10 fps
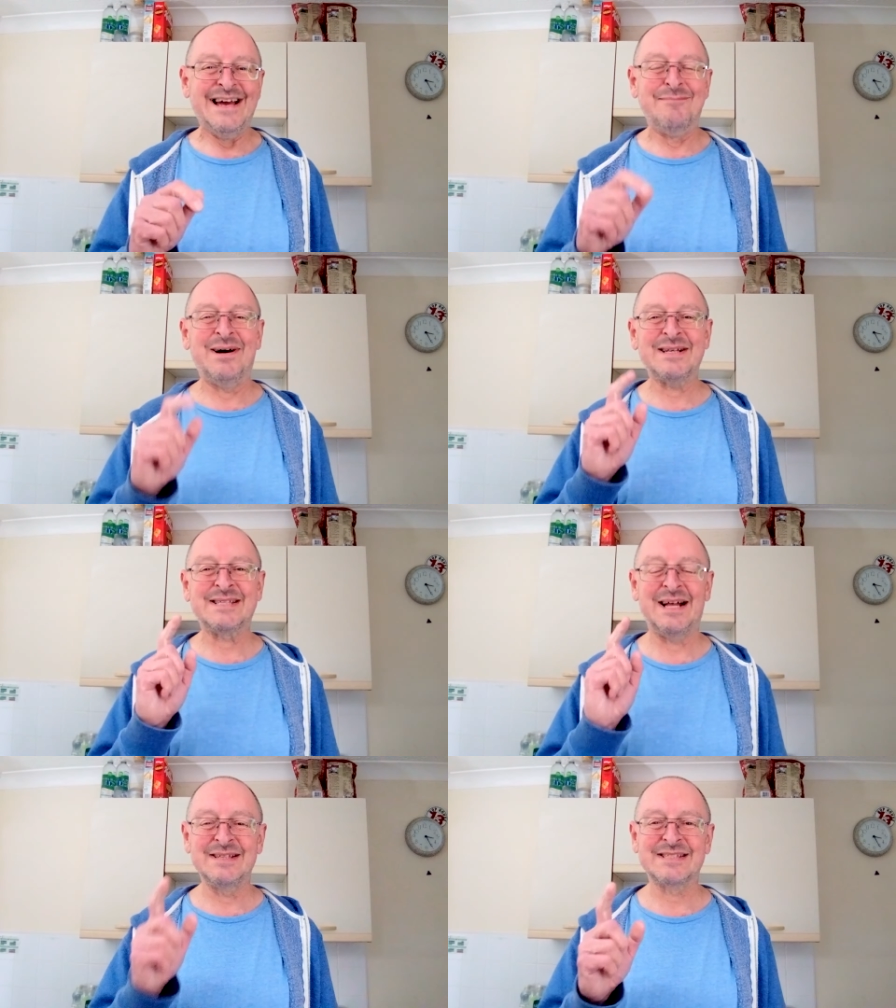my
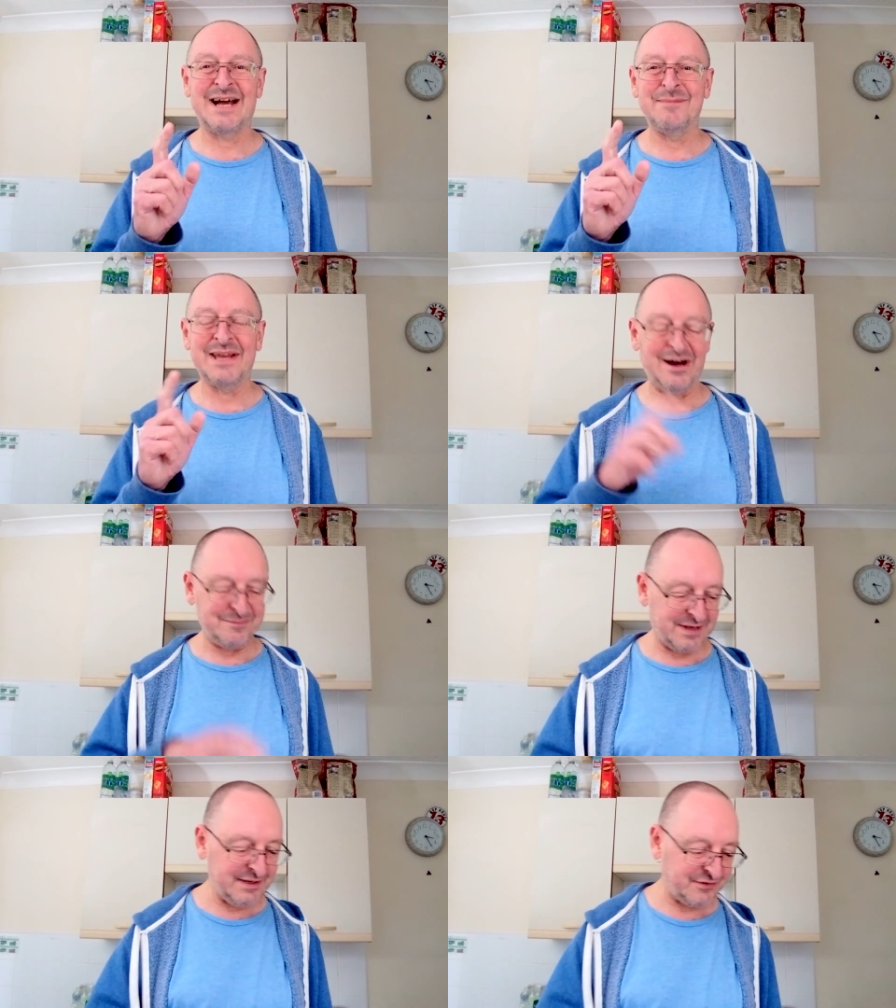son's coming
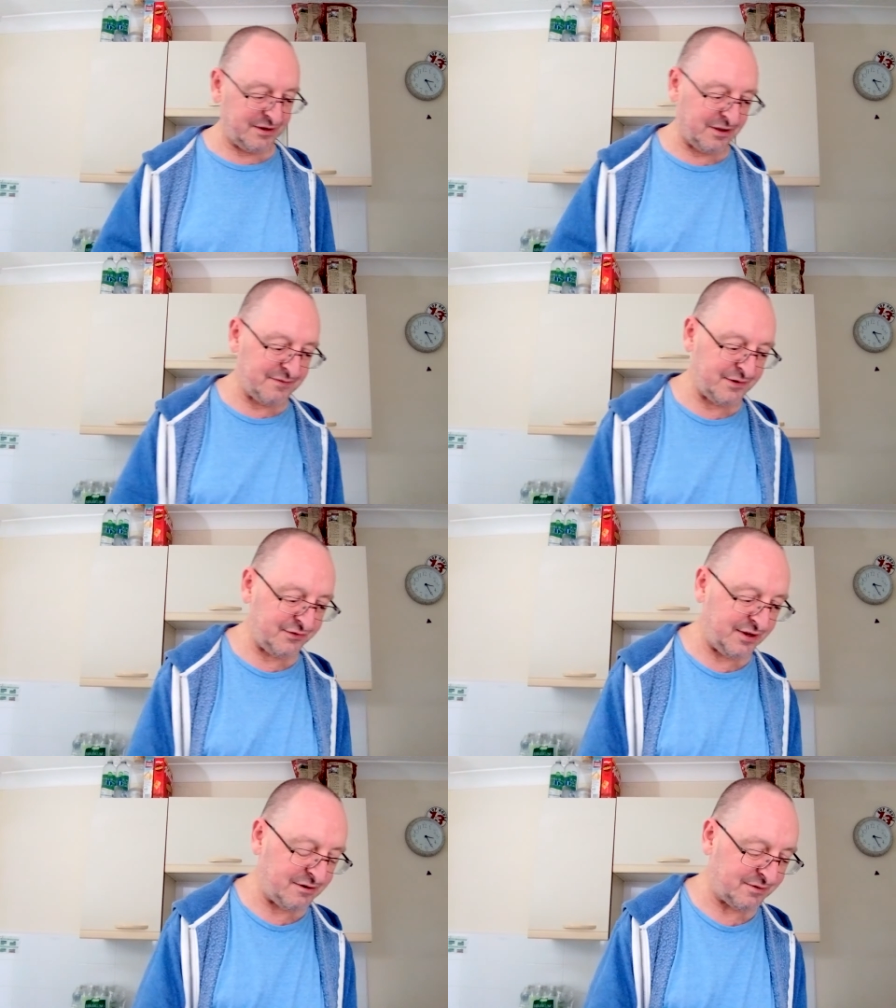home. Actually, are they
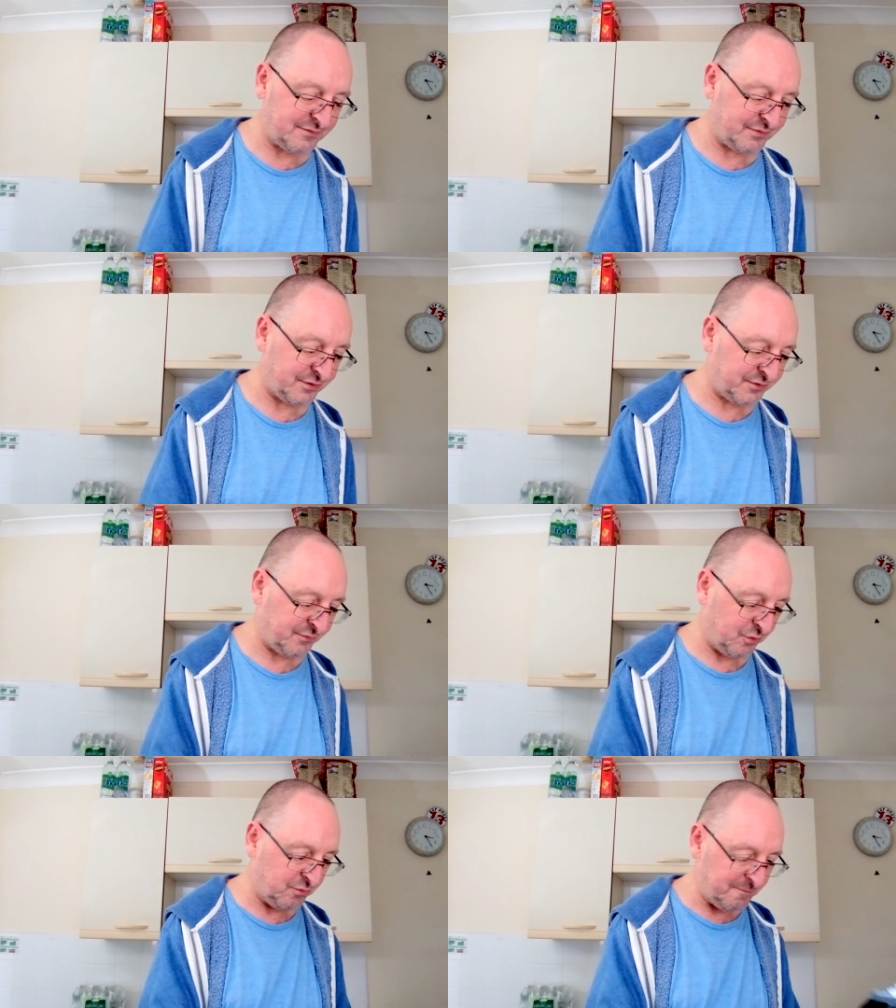vegetarian, first
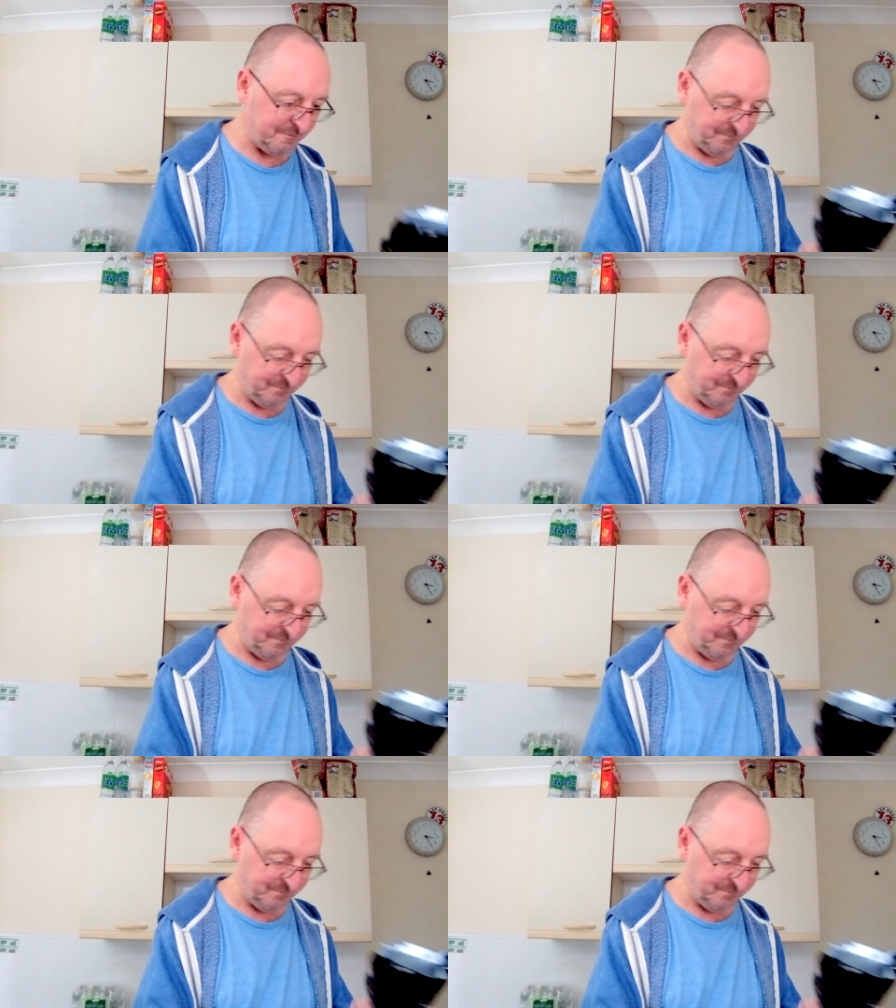of all?